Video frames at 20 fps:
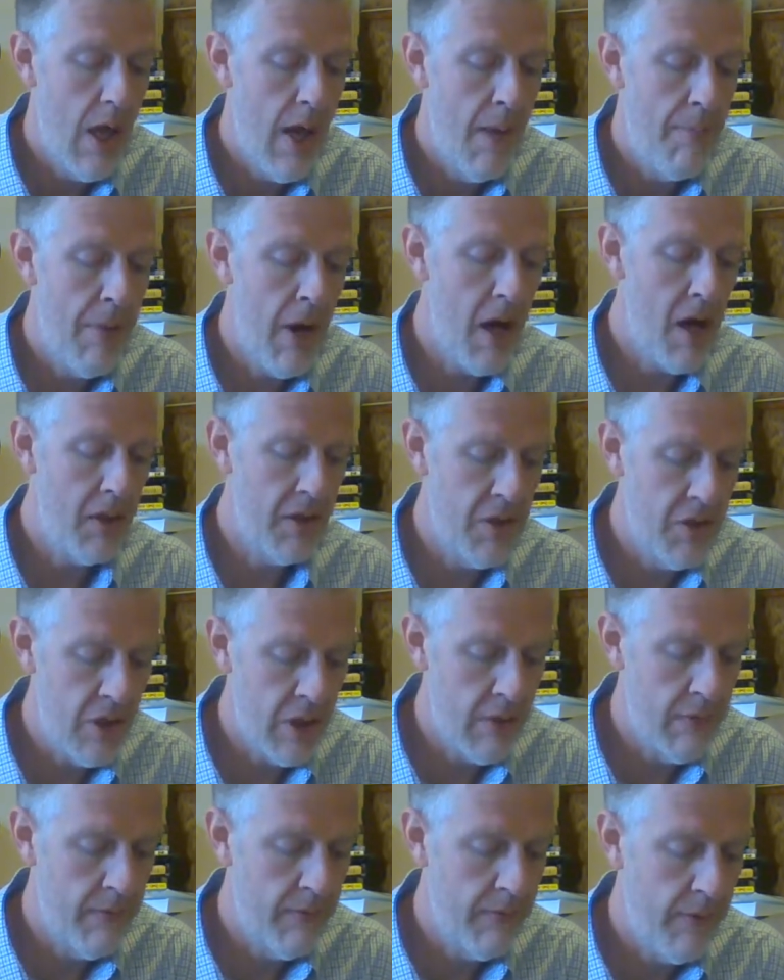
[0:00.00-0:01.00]

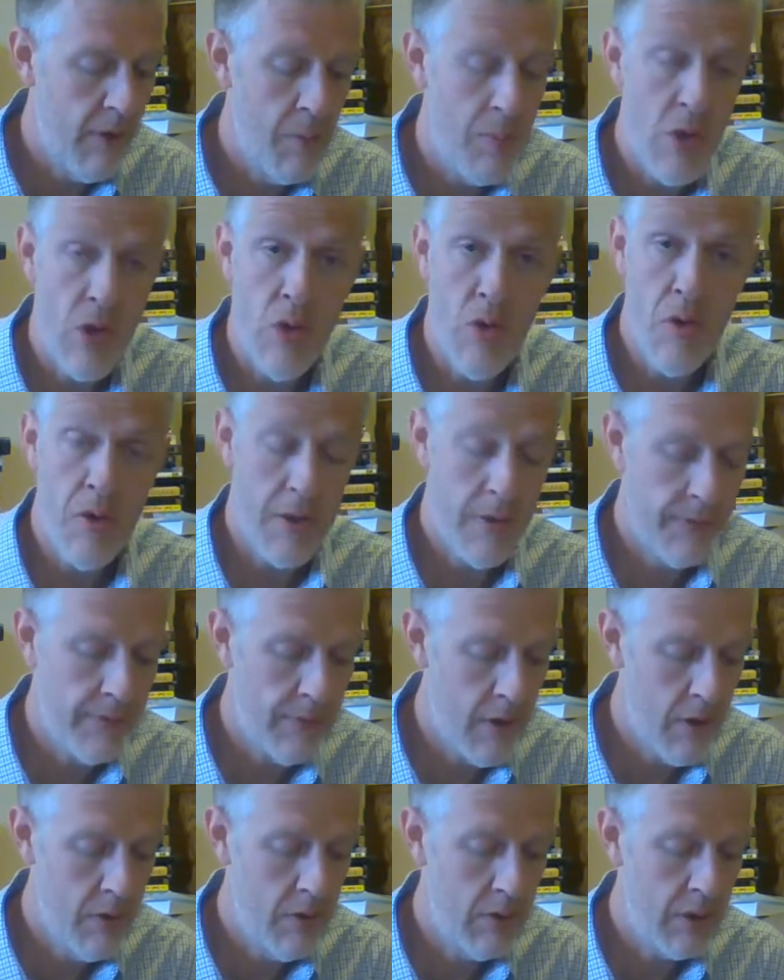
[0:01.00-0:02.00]
Apology, from
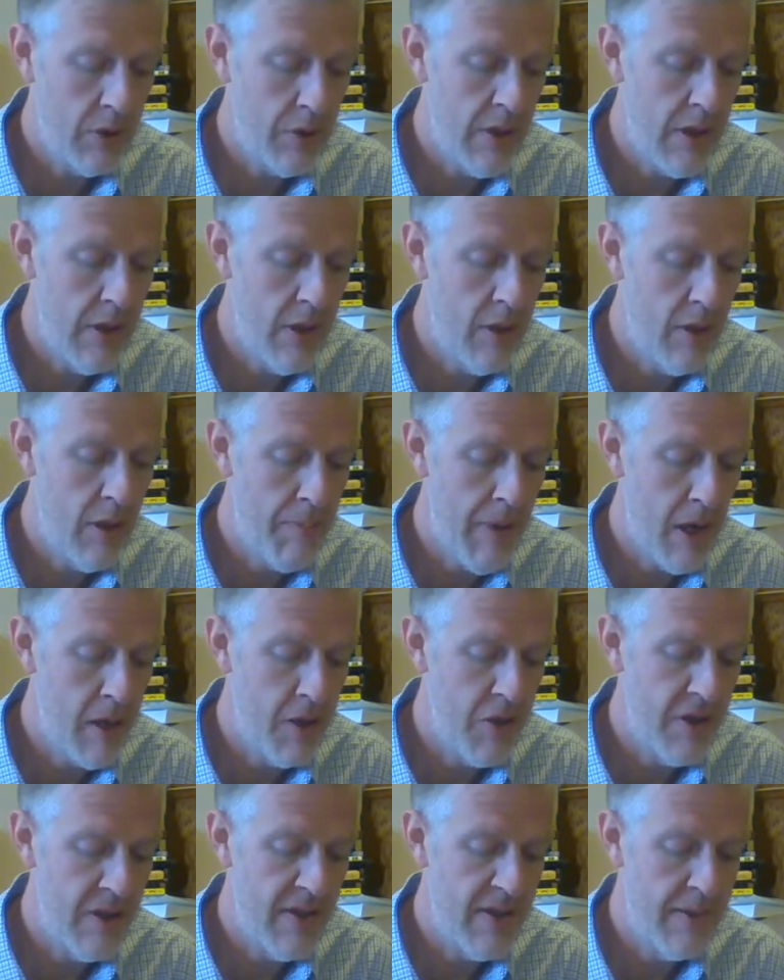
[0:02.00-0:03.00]
Euthyphro, Credo,
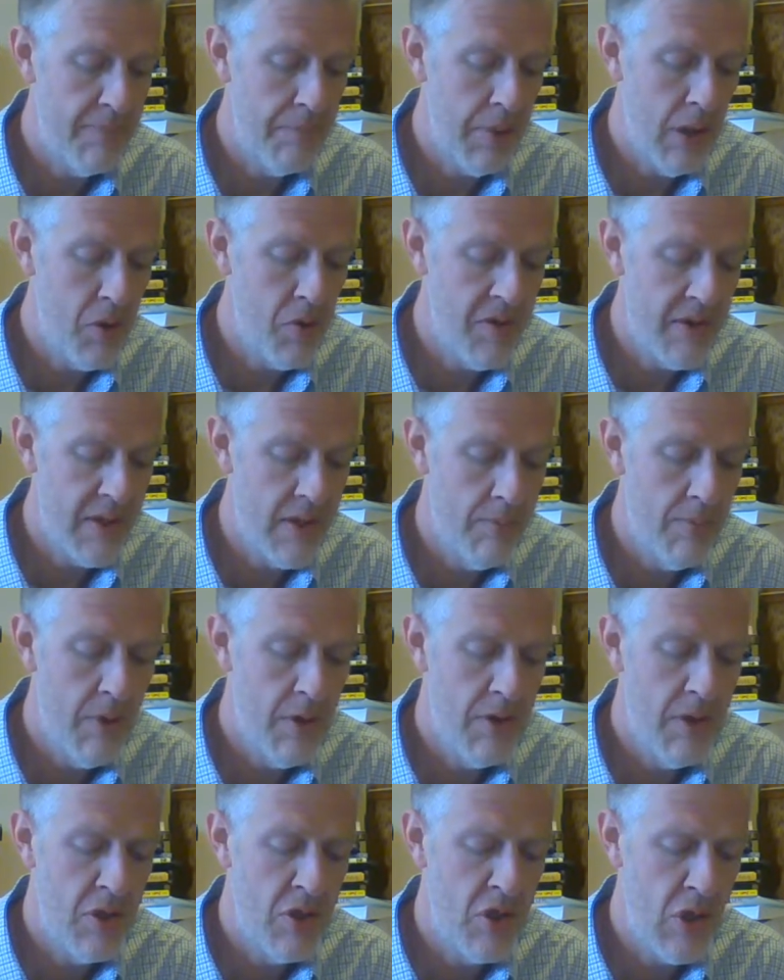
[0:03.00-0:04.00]
Apology, and Symposium,
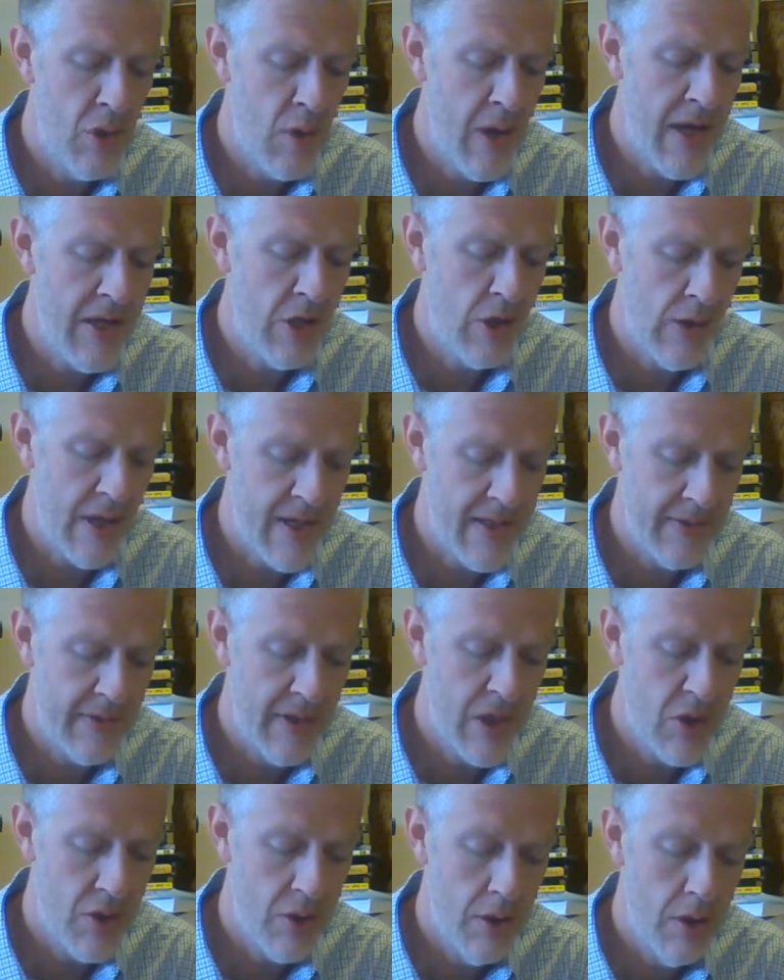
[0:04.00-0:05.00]
the Jolette
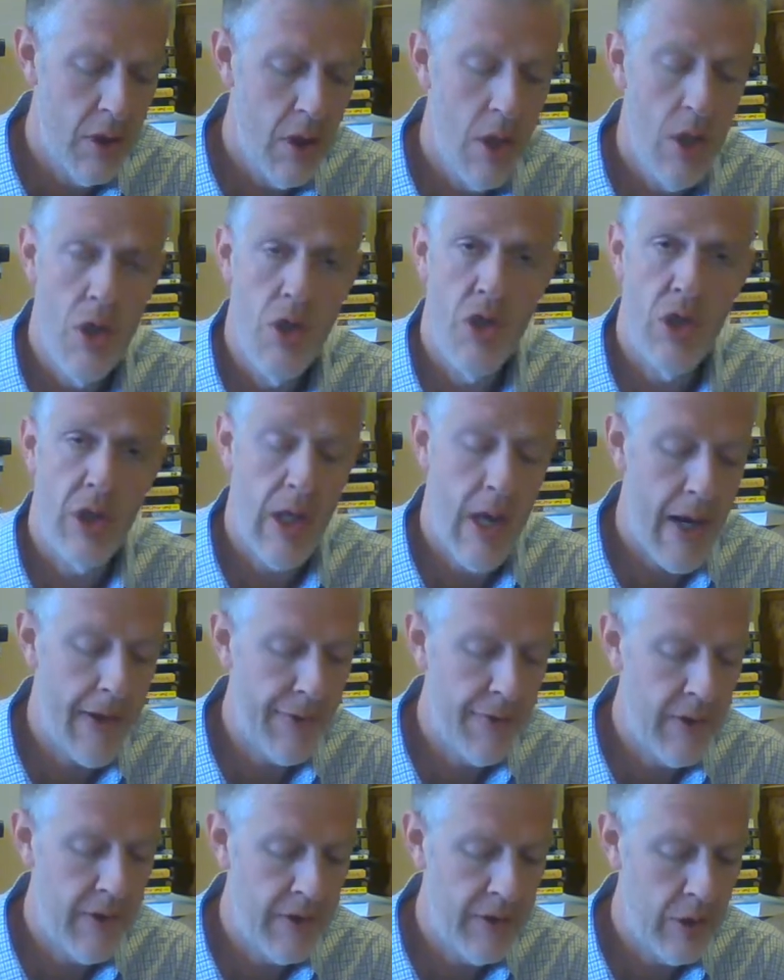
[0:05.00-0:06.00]
translation,
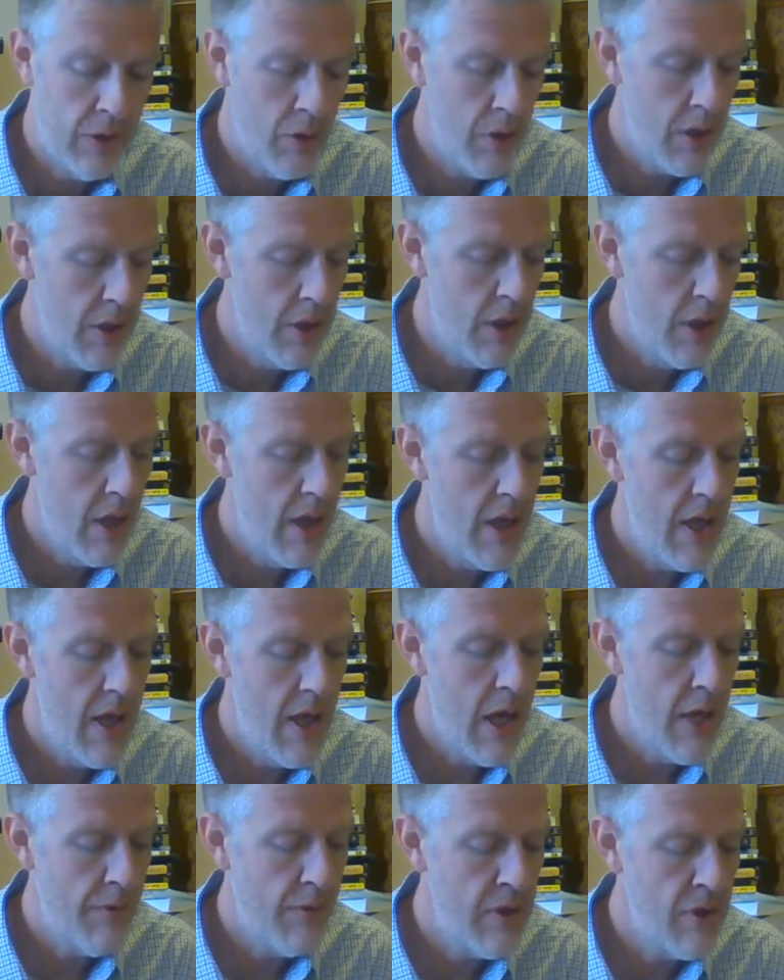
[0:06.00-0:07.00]
Chicago, Illinois,
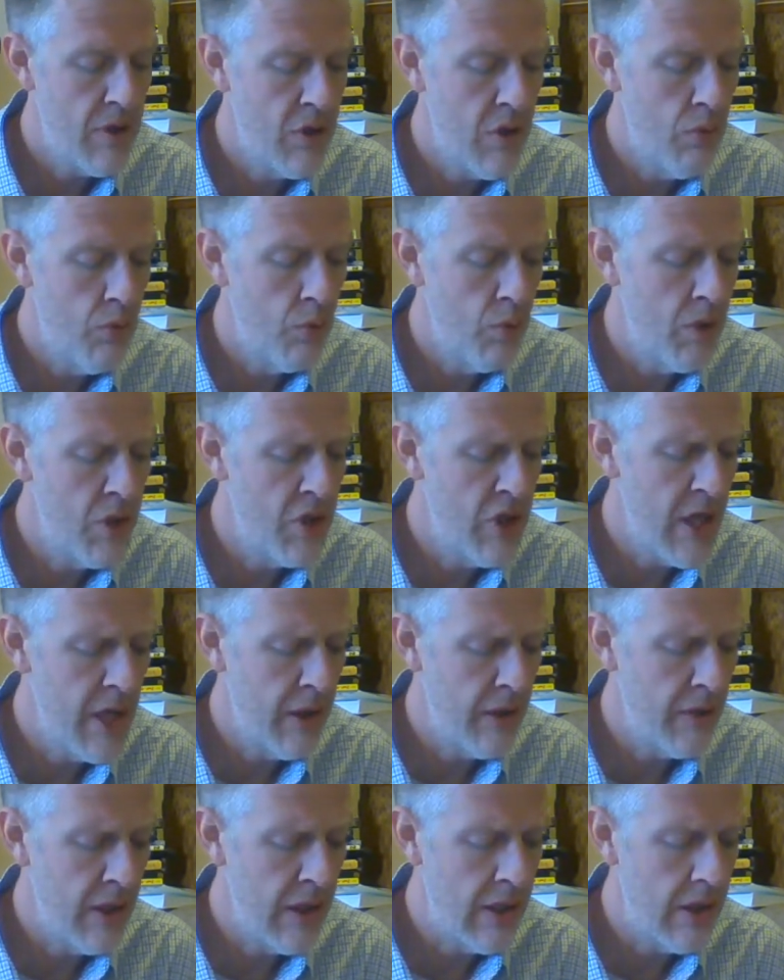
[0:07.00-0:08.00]
Henry
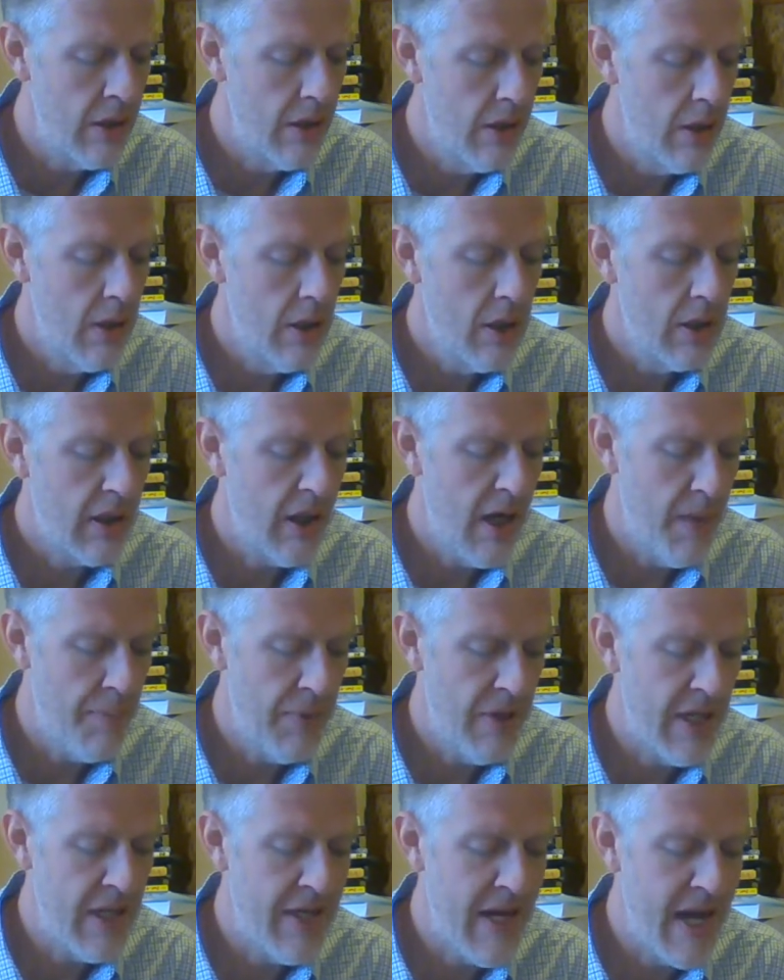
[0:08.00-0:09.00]
Regenery Company,